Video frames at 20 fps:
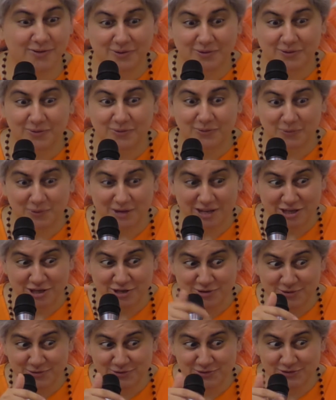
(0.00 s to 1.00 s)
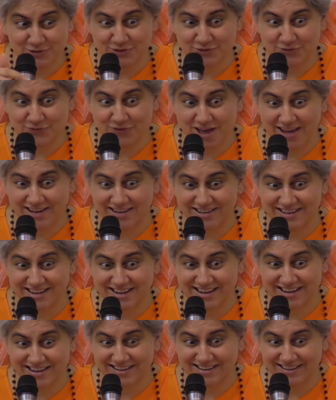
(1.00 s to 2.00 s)
We used to
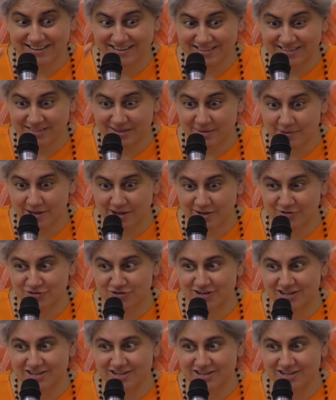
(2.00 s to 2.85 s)
finding the boundary.